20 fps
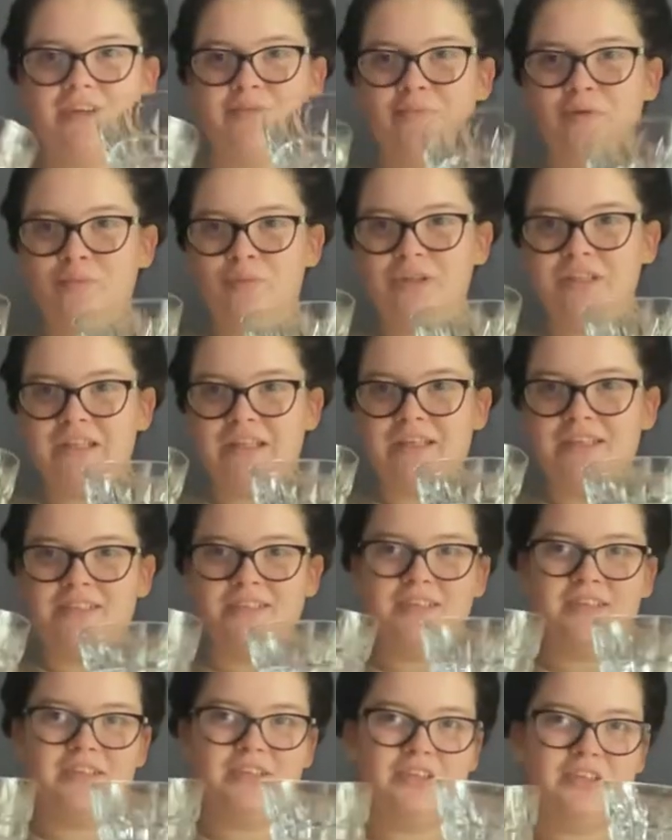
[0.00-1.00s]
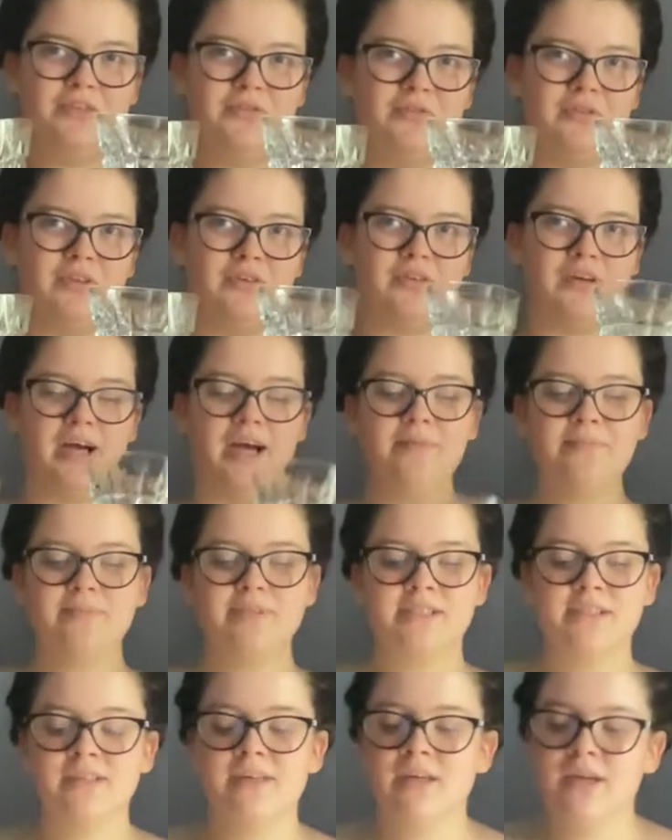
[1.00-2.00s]
I'm going to put in these cute little
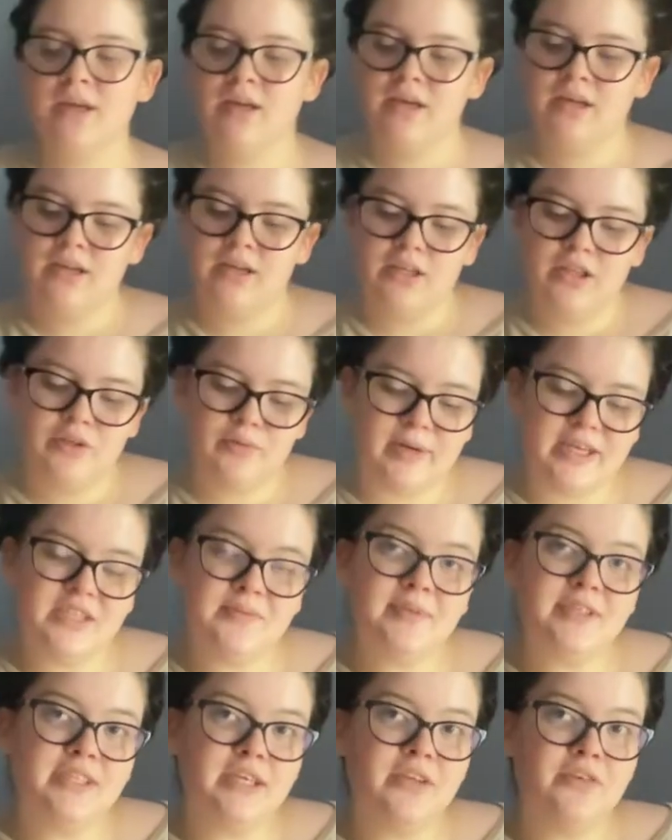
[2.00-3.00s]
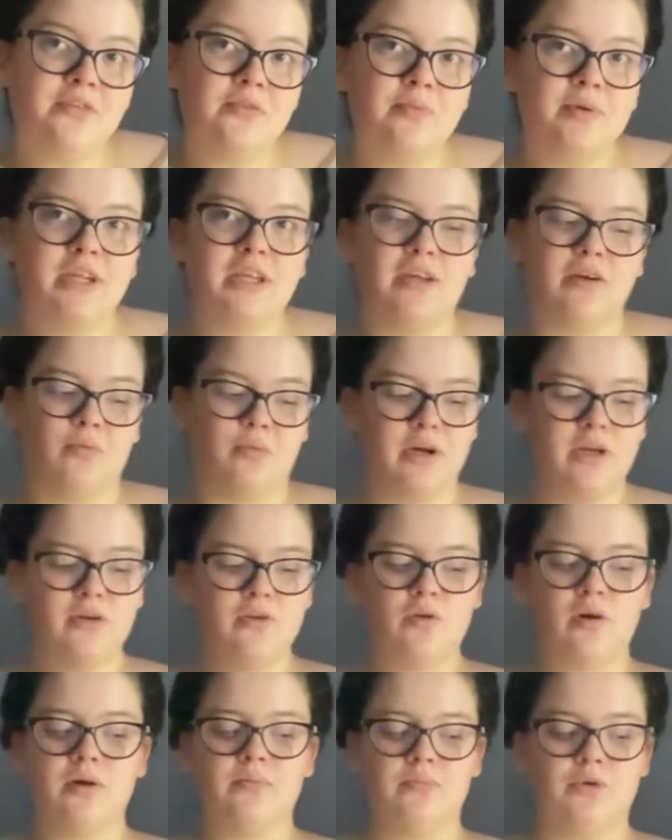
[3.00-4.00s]
cups. The recipe said you could put it in a one
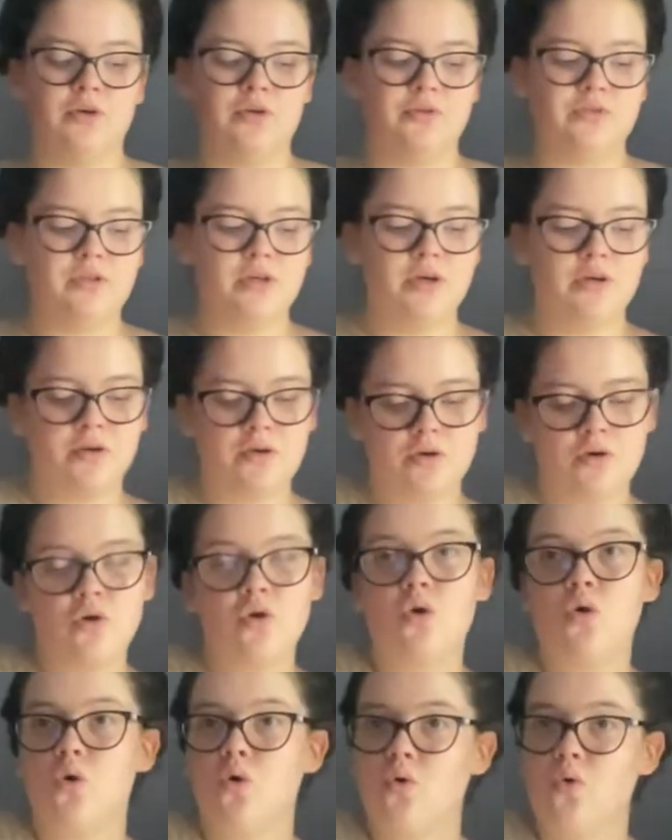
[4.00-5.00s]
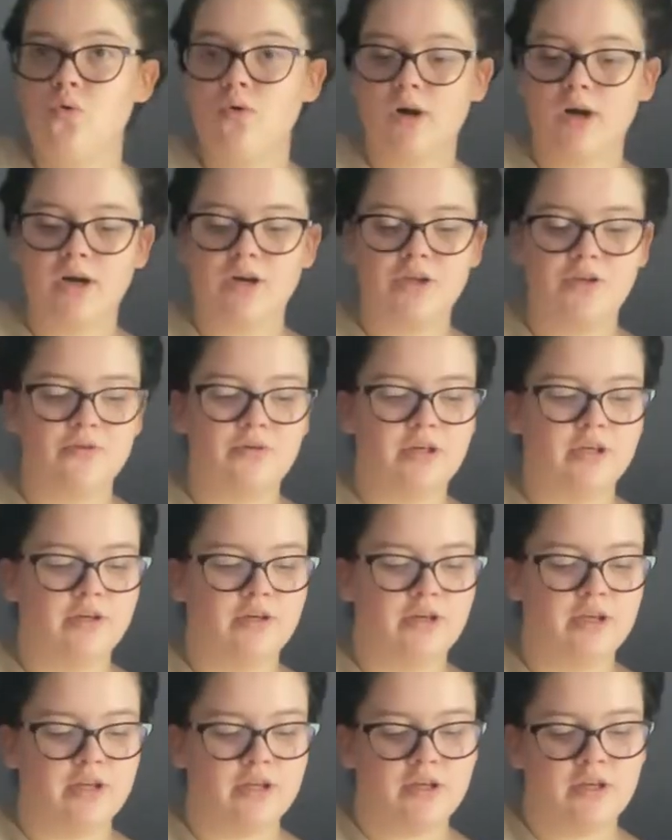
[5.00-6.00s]
quart mold, or you
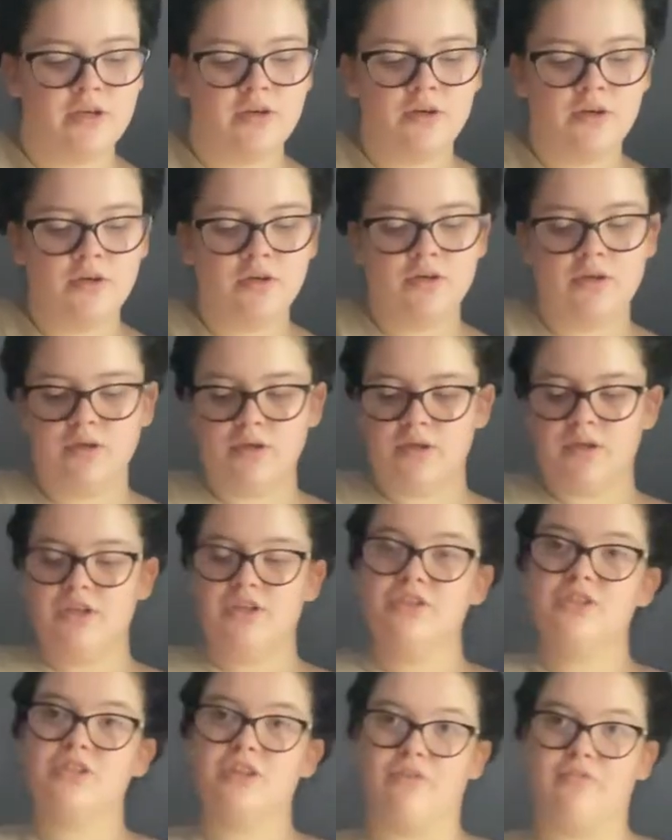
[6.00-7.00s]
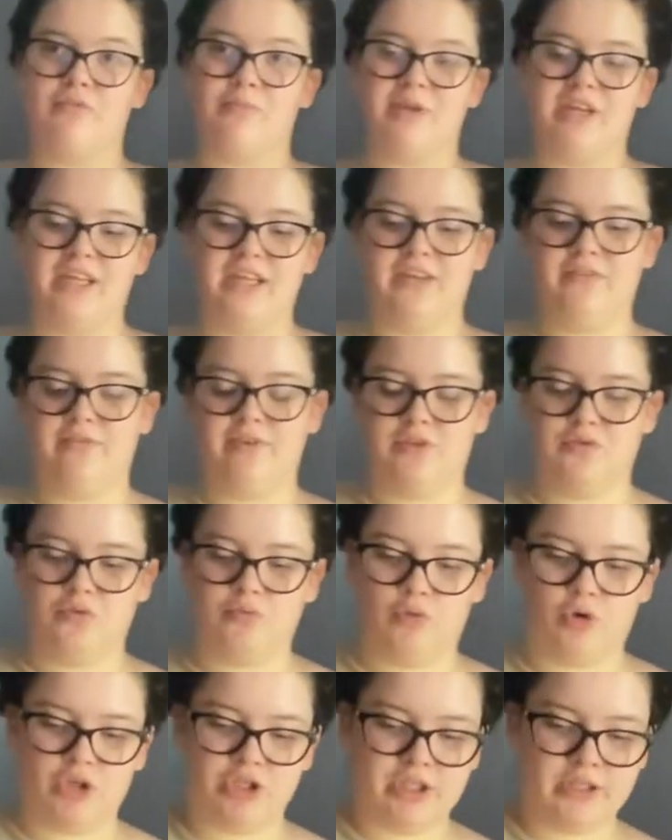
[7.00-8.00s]
could serve them in individual
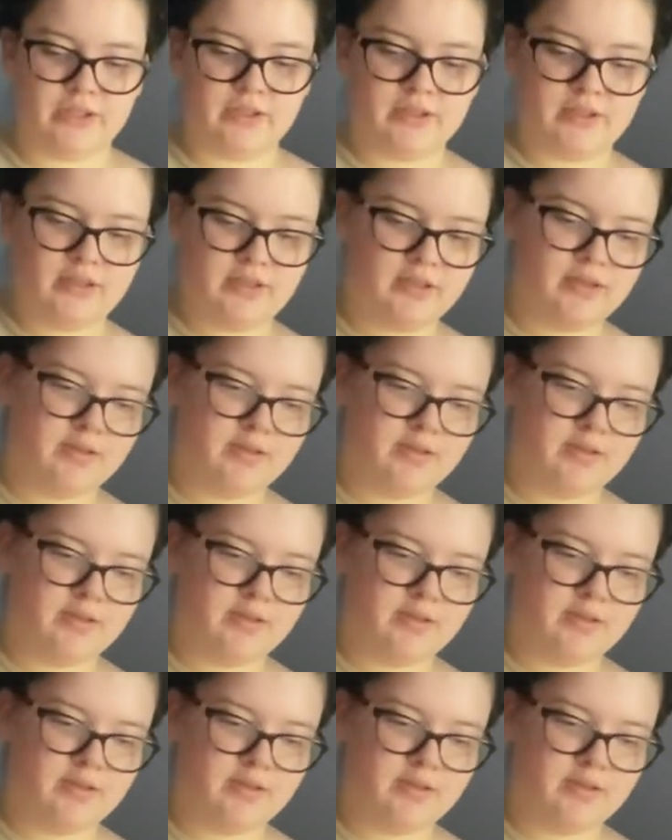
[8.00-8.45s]
portions.